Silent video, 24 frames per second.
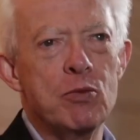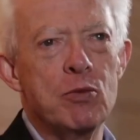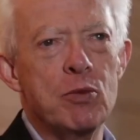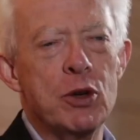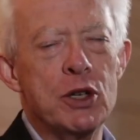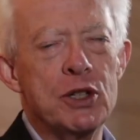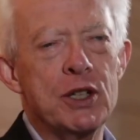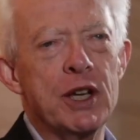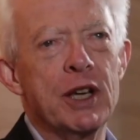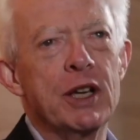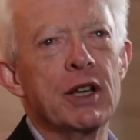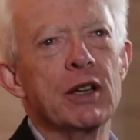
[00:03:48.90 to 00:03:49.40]

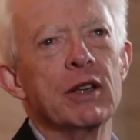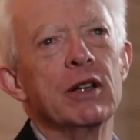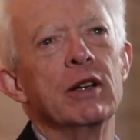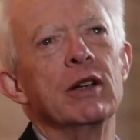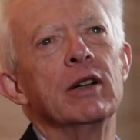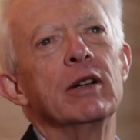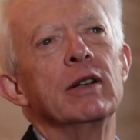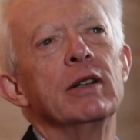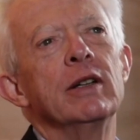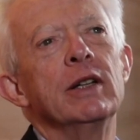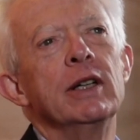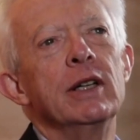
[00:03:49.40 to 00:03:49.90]

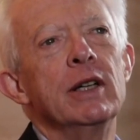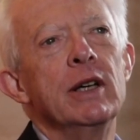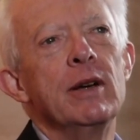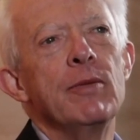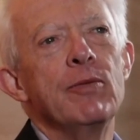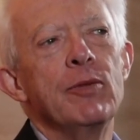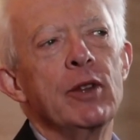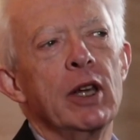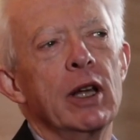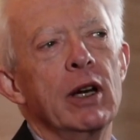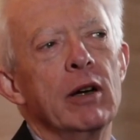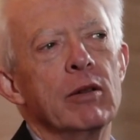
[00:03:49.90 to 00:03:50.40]
particular
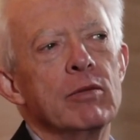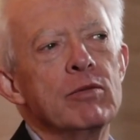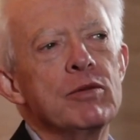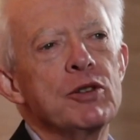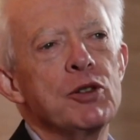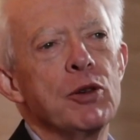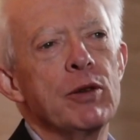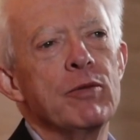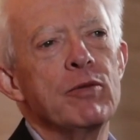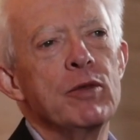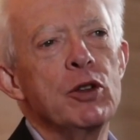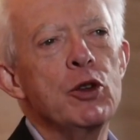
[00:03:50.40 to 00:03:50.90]

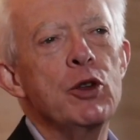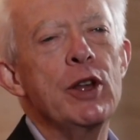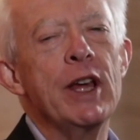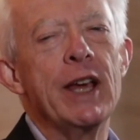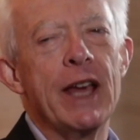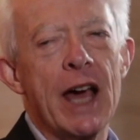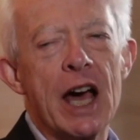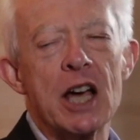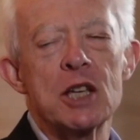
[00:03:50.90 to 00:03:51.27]
sort of unique